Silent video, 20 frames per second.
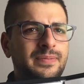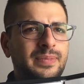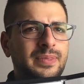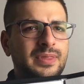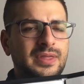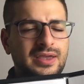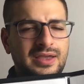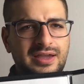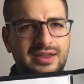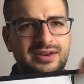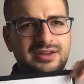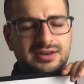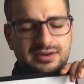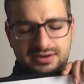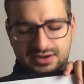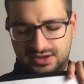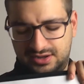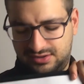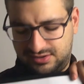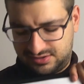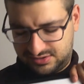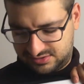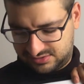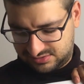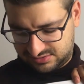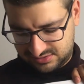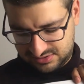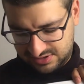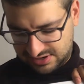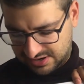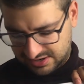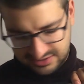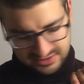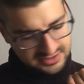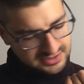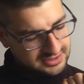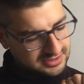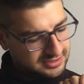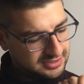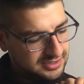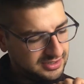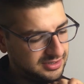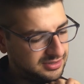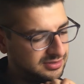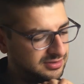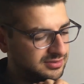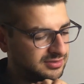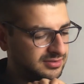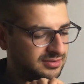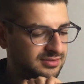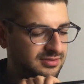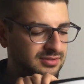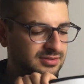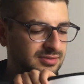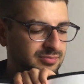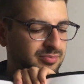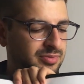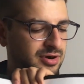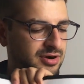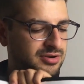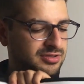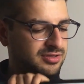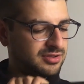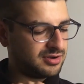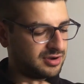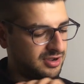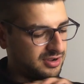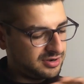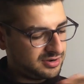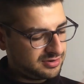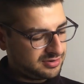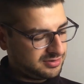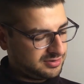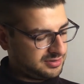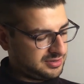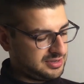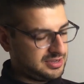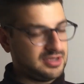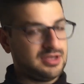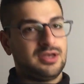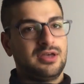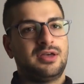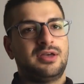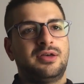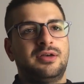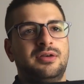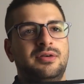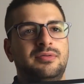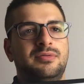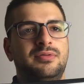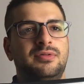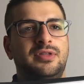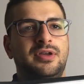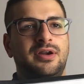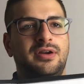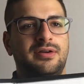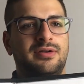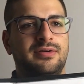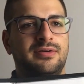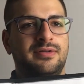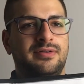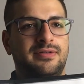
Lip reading: Like I didn't need the Parthenon there.